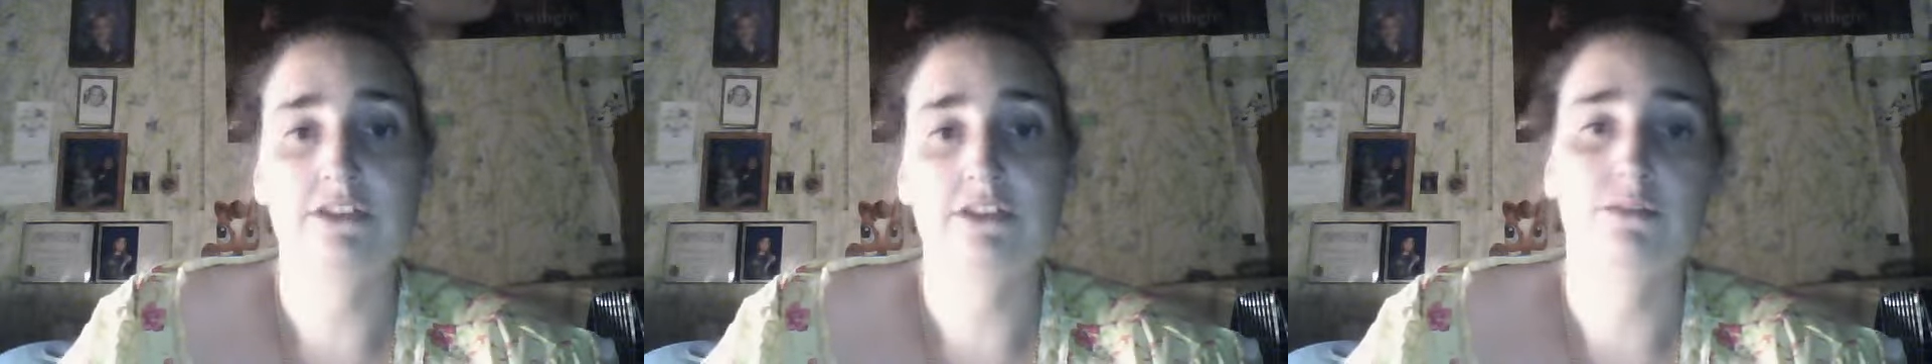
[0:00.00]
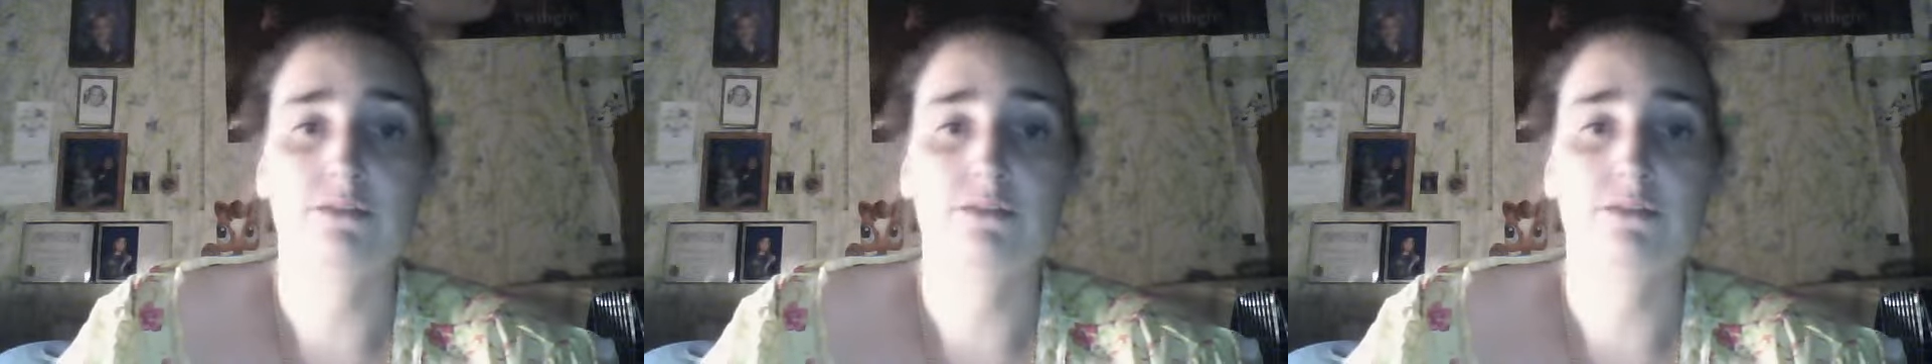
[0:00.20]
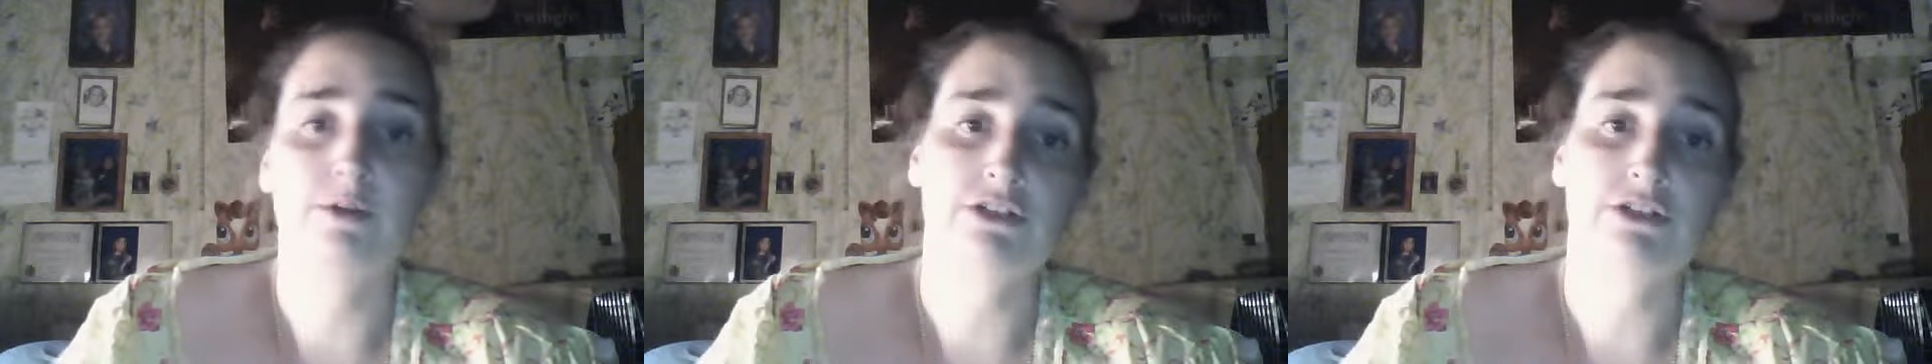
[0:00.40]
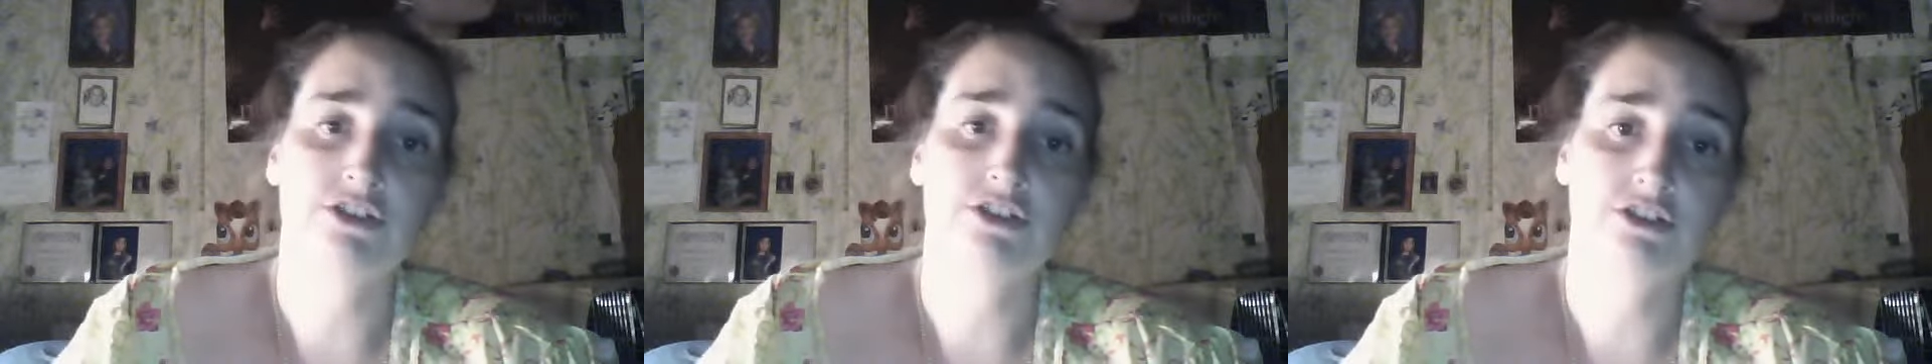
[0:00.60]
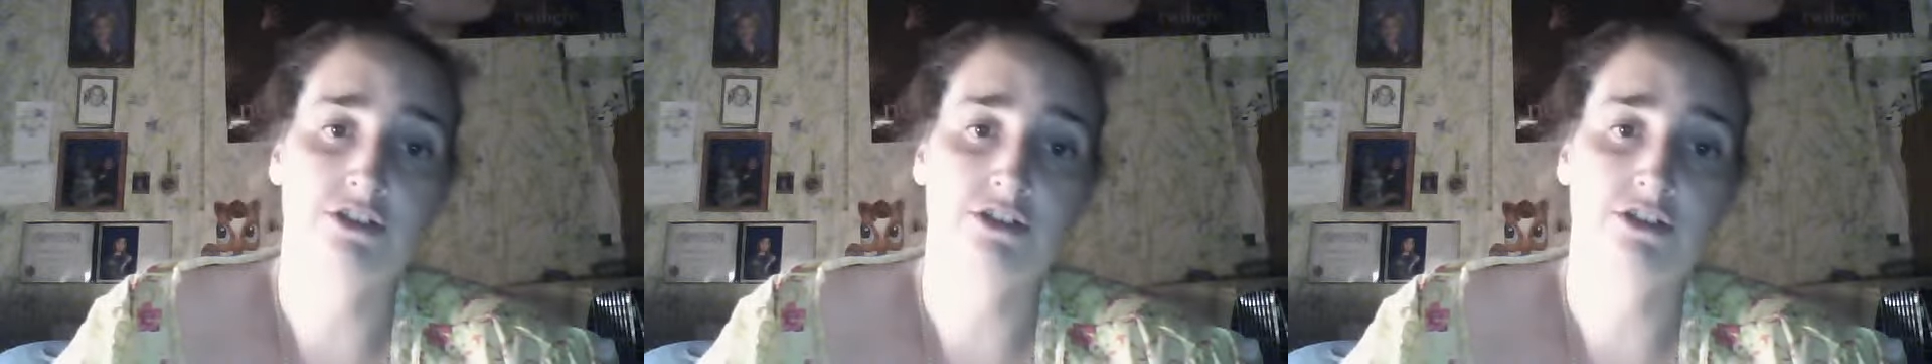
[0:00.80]
a little bit about
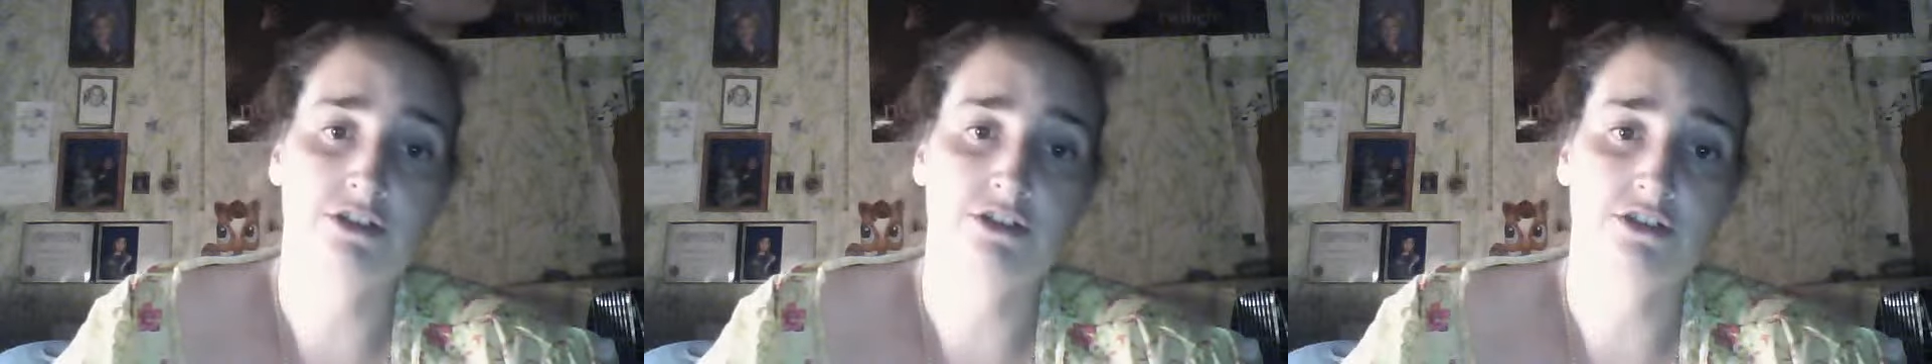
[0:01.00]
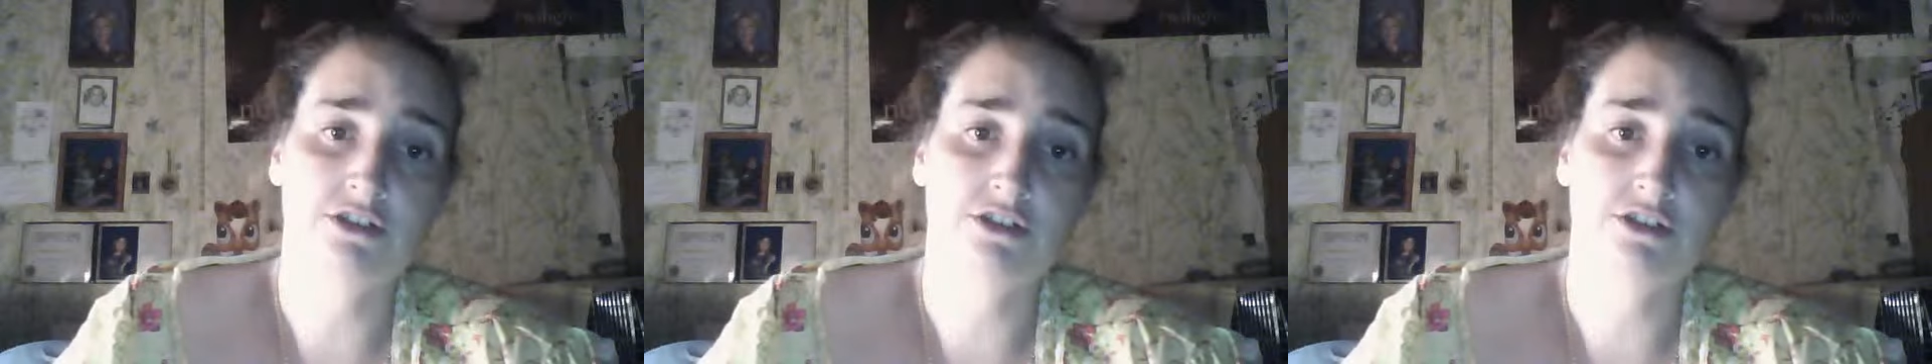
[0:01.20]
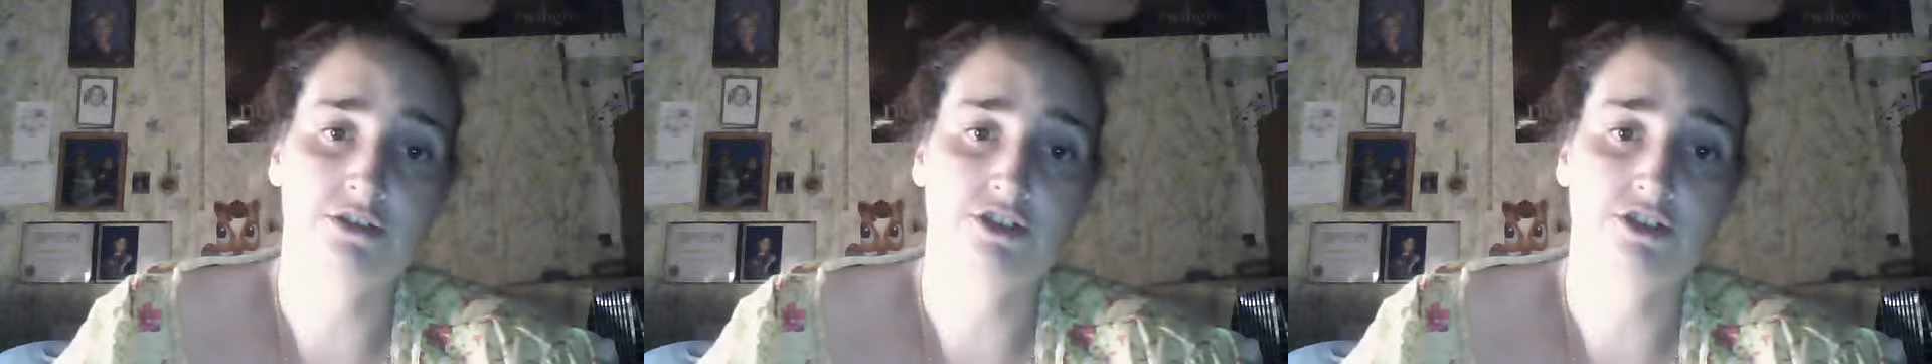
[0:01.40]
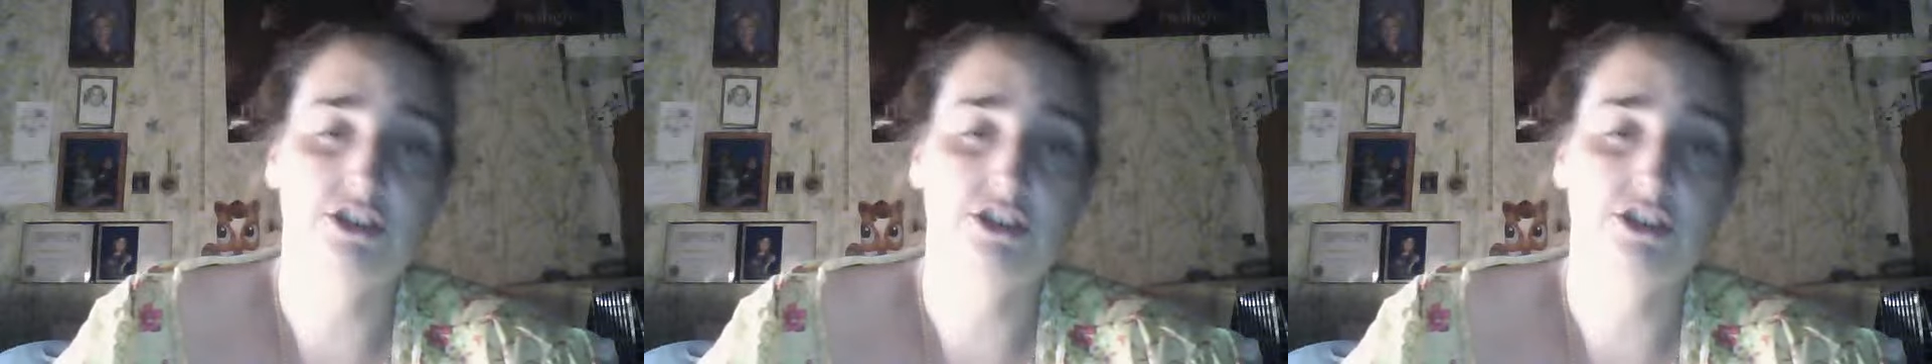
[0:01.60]
church.